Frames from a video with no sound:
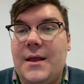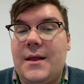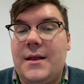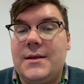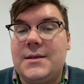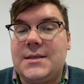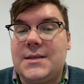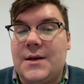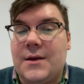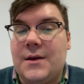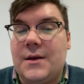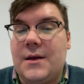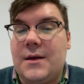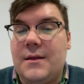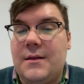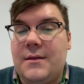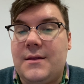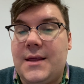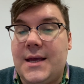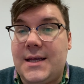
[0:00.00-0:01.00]
So
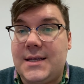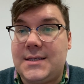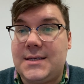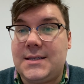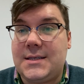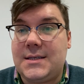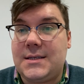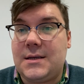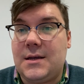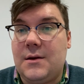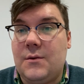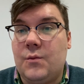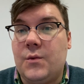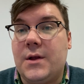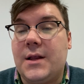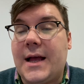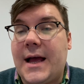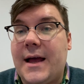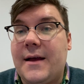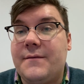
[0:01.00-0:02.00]
this
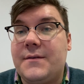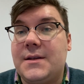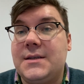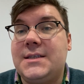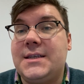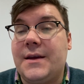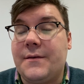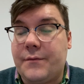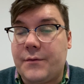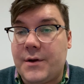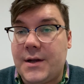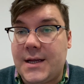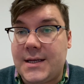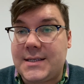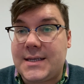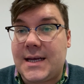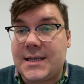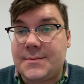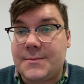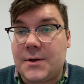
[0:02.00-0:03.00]
will have different
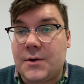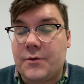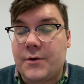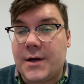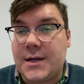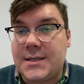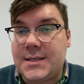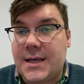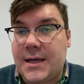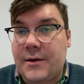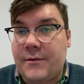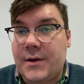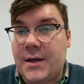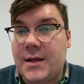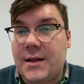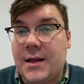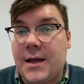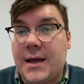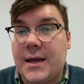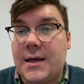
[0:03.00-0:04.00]
assessment
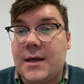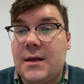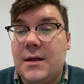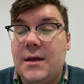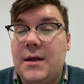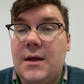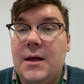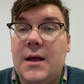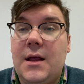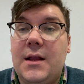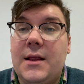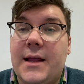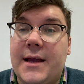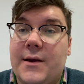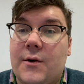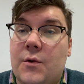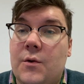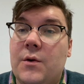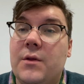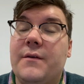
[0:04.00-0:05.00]
criteria, like
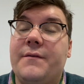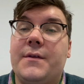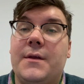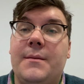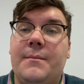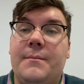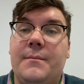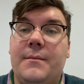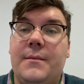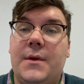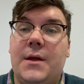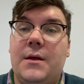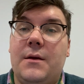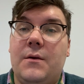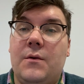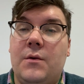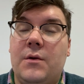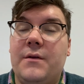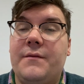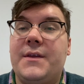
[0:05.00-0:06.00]
all of
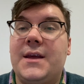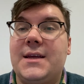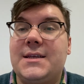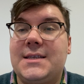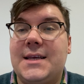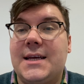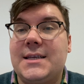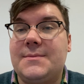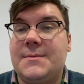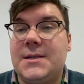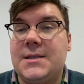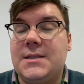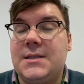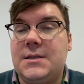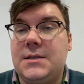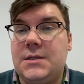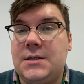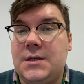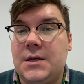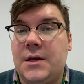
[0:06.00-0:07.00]
the assessments
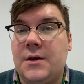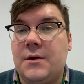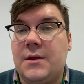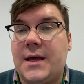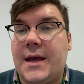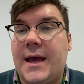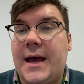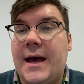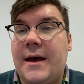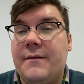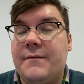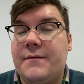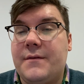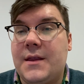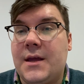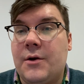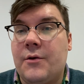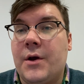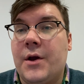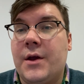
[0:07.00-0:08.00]
do. They have
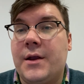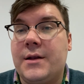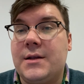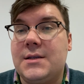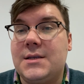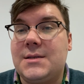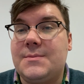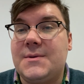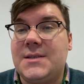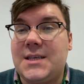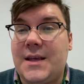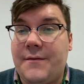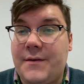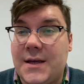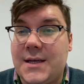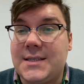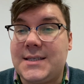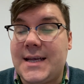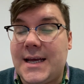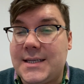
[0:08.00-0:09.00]
their own
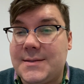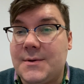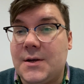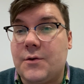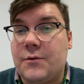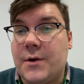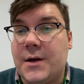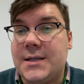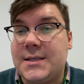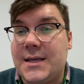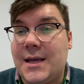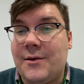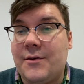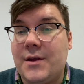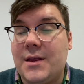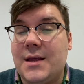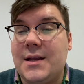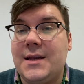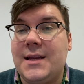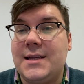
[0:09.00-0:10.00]
specific assessment
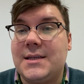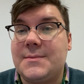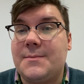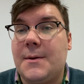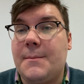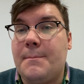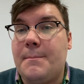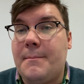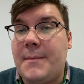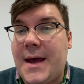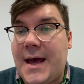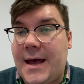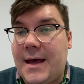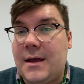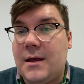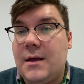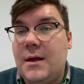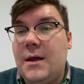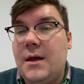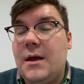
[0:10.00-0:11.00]
criteria that need to be met,
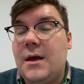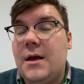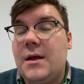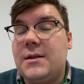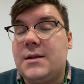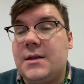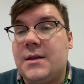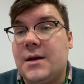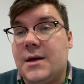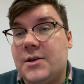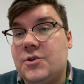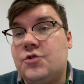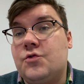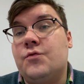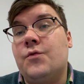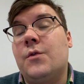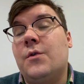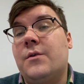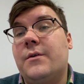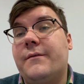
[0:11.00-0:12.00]
that are
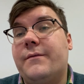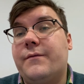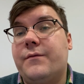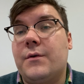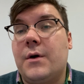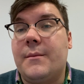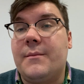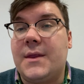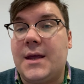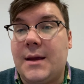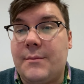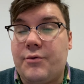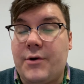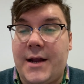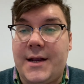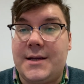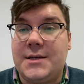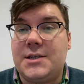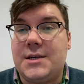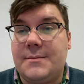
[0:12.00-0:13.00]
drawn from the
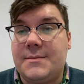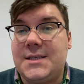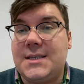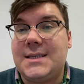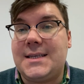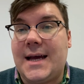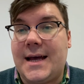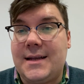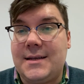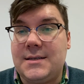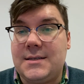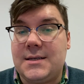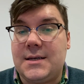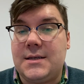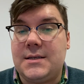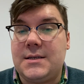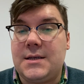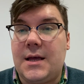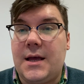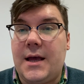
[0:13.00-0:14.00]
apprenticeship standard.